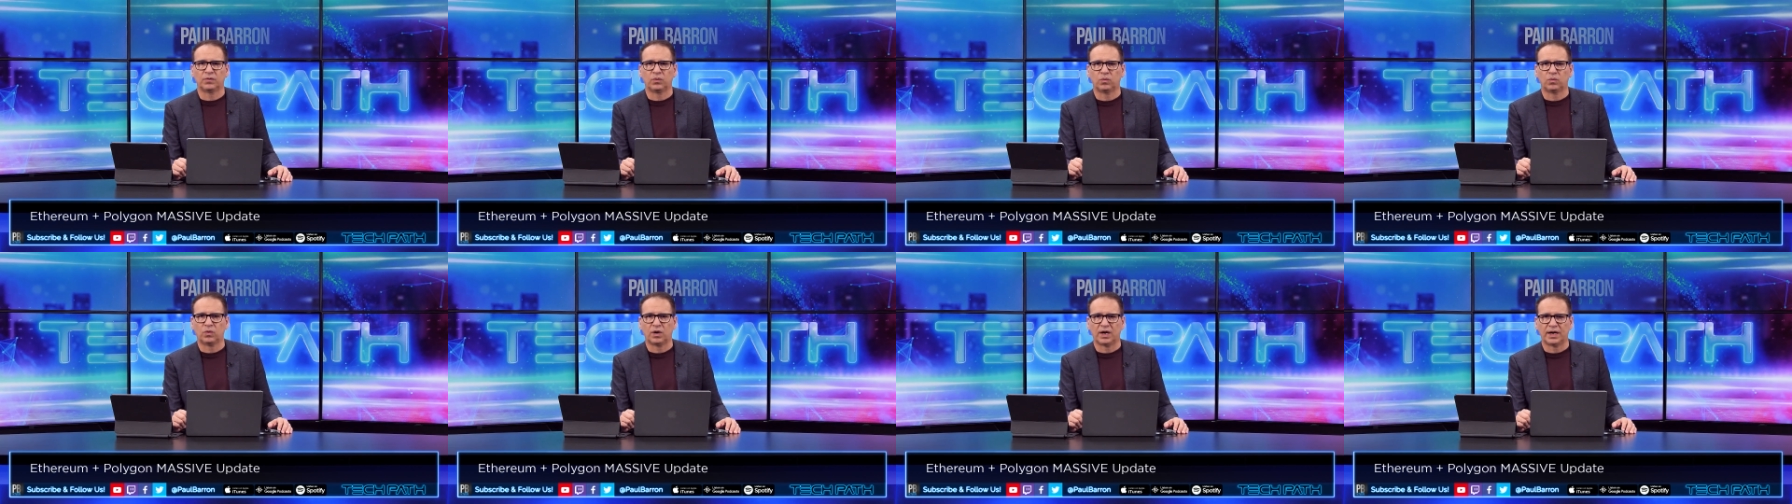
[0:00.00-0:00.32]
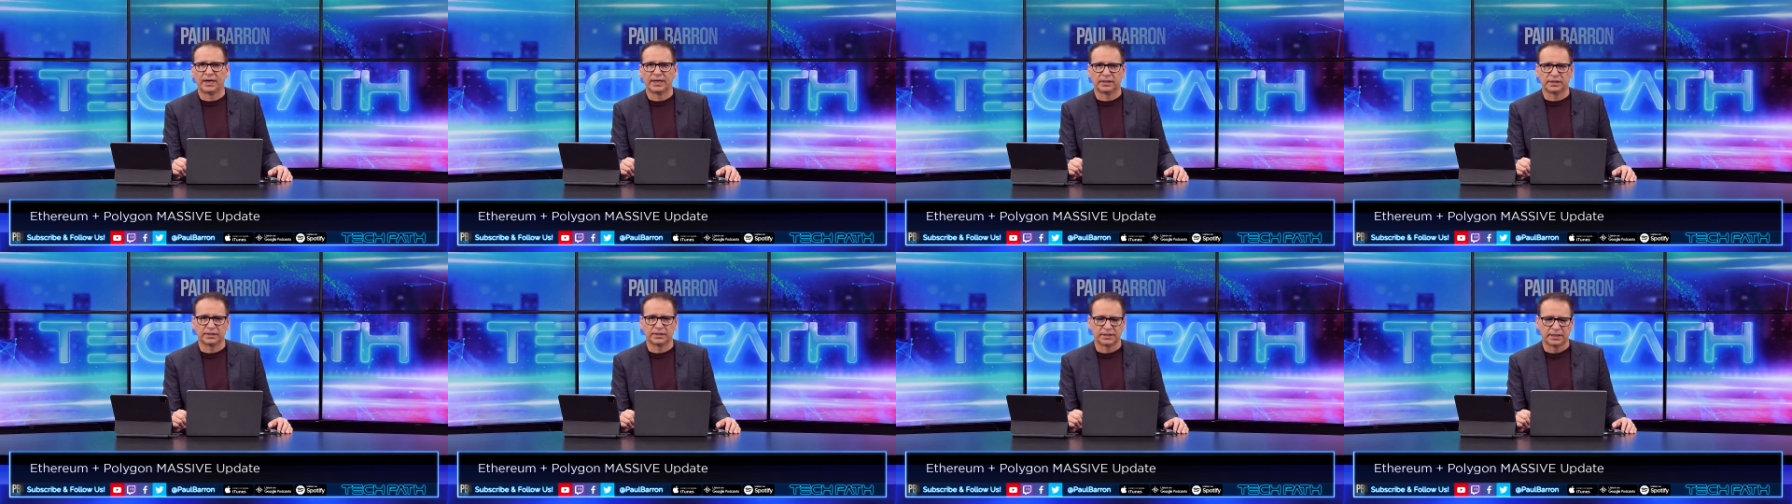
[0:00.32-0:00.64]

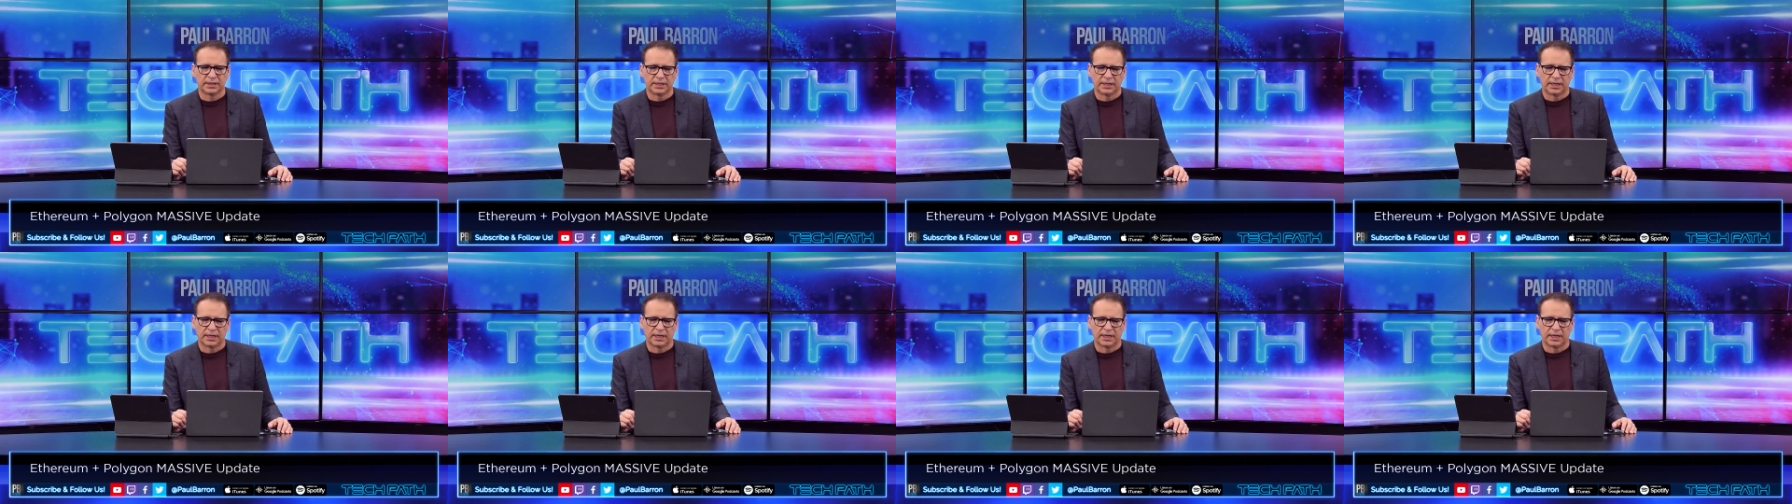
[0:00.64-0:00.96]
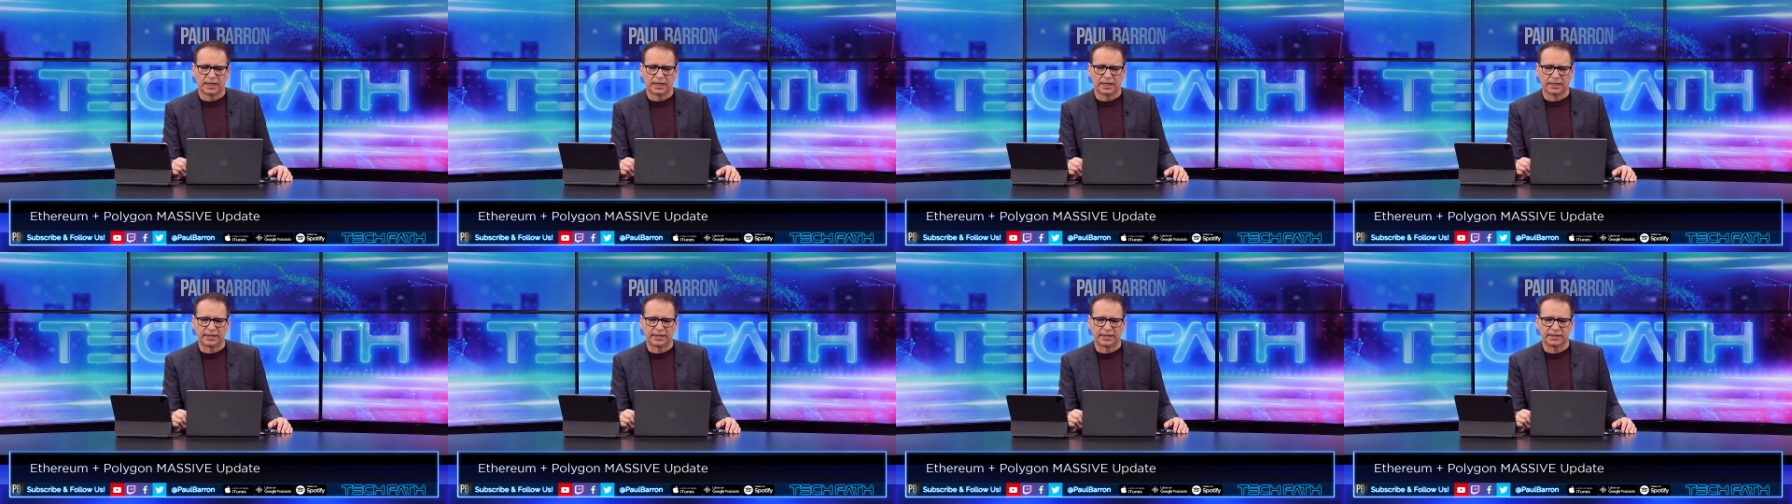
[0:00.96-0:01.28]
wild,
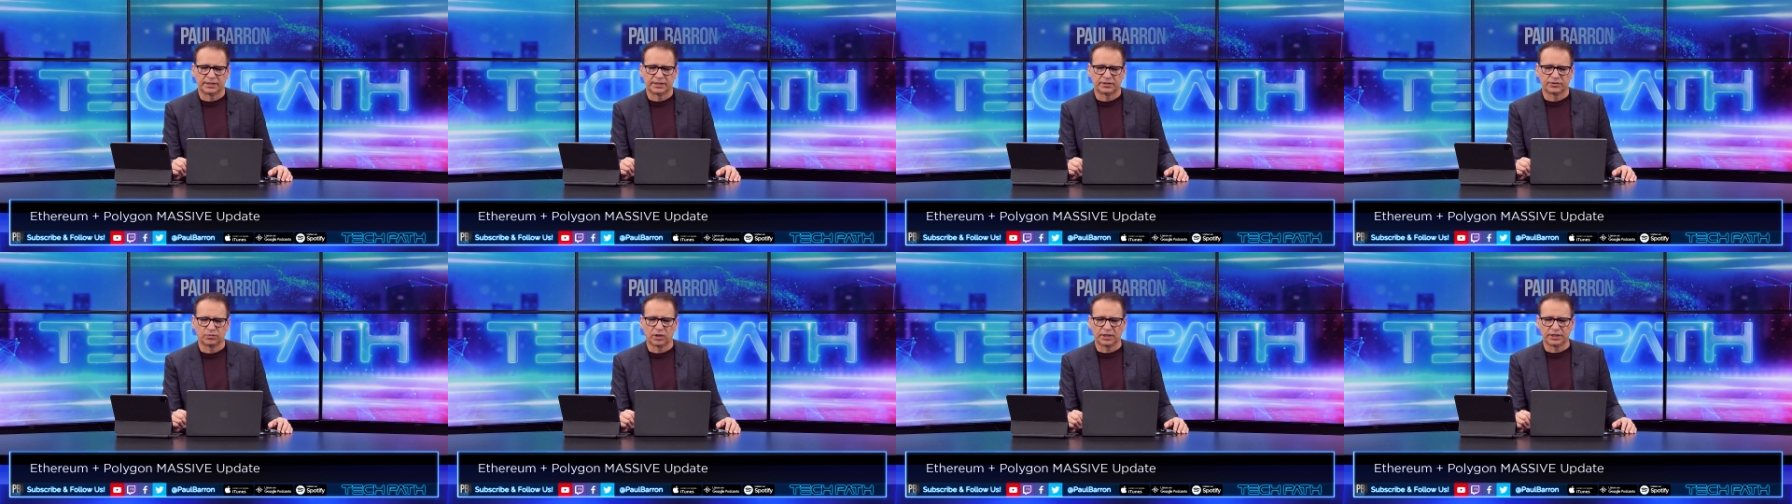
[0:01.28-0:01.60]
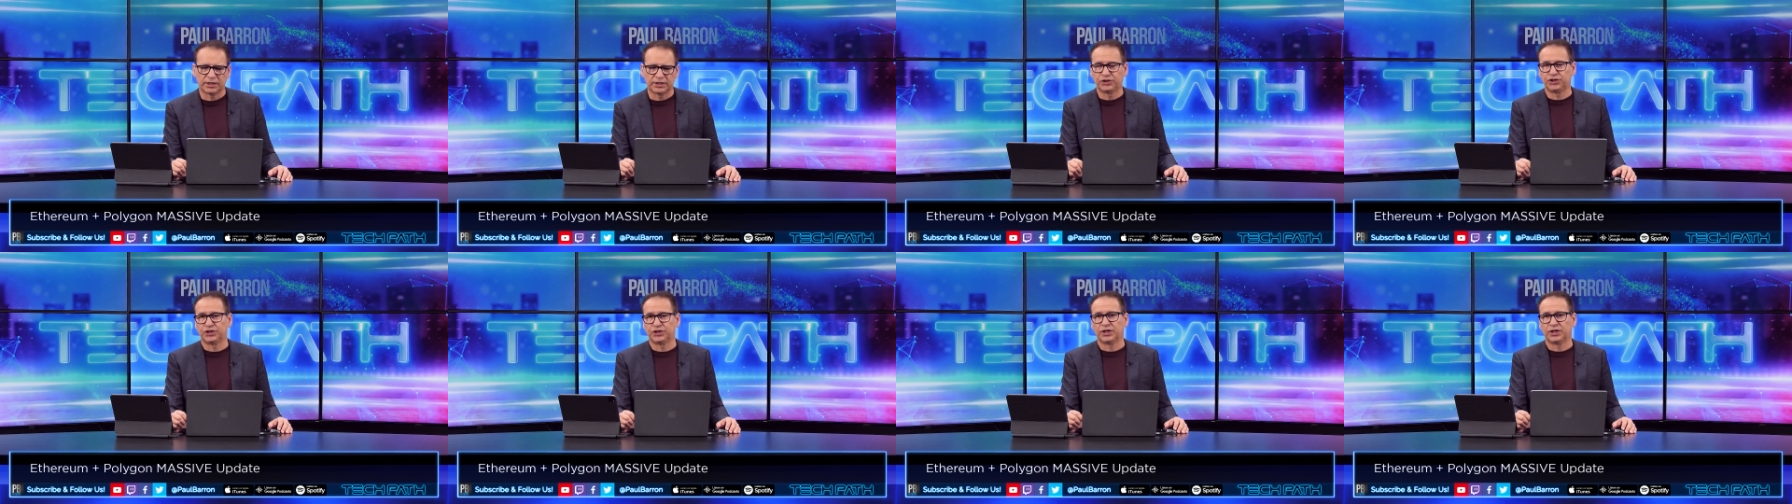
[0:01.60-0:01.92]
uh, it's really
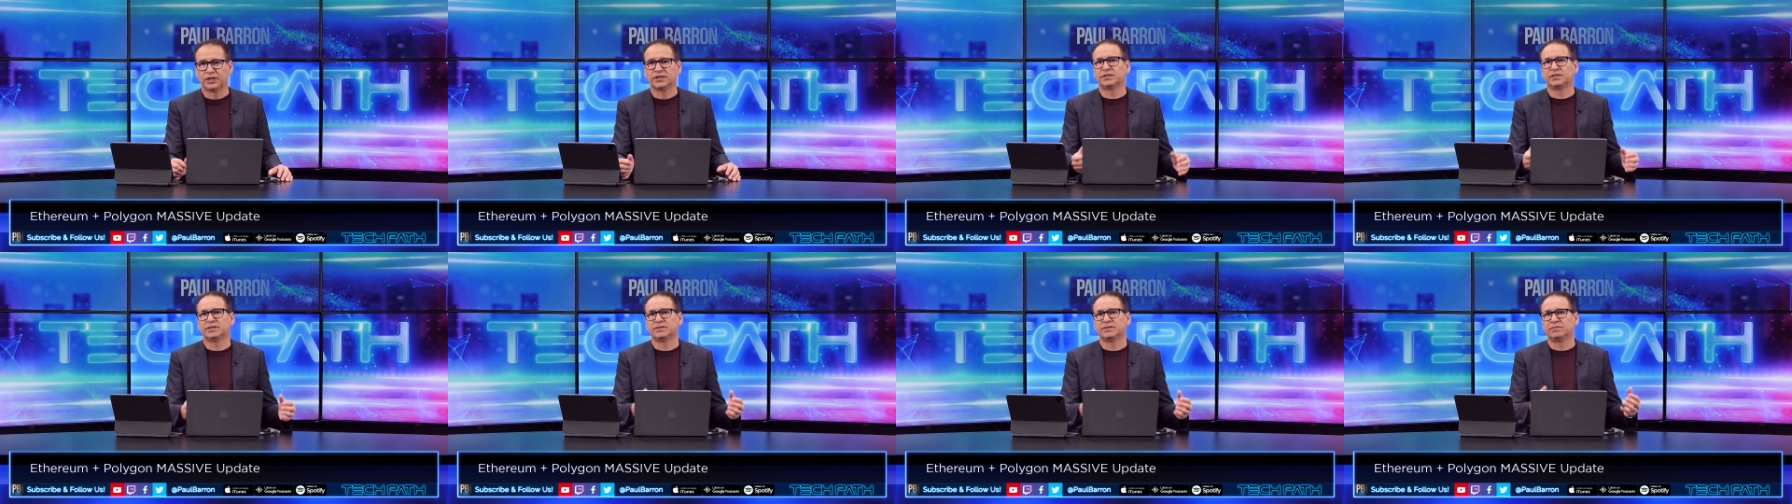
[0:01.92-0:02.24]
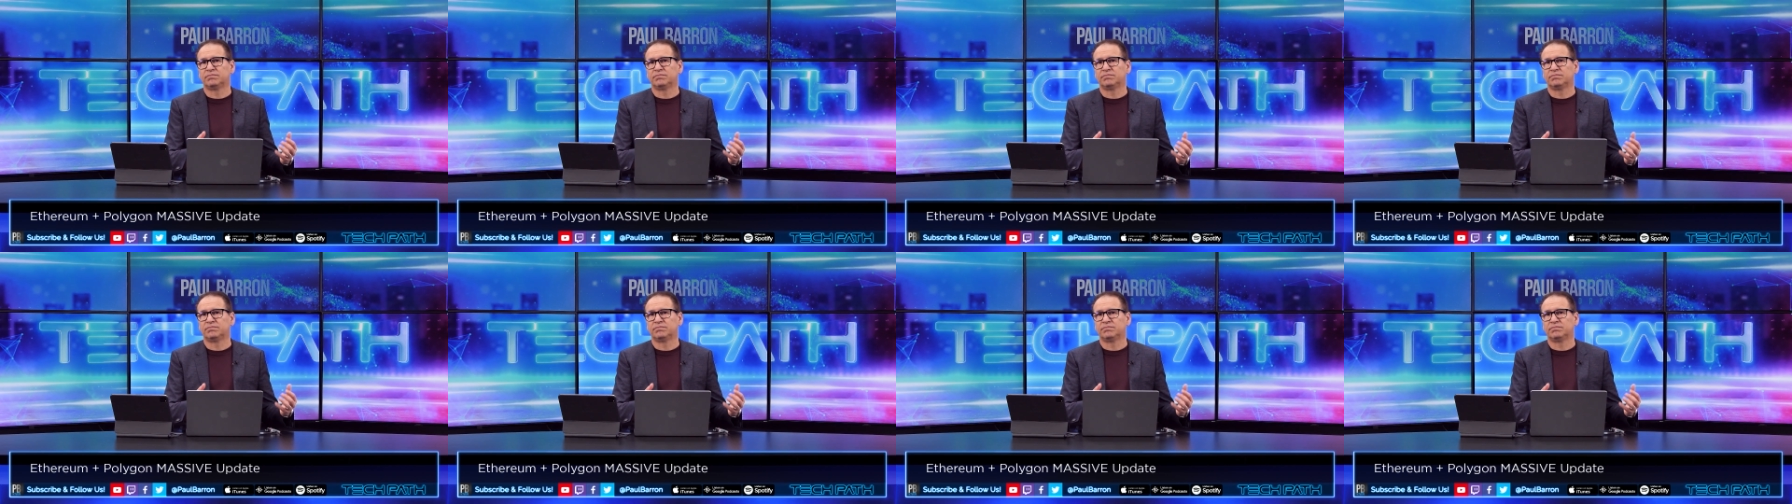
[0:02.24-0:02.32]
just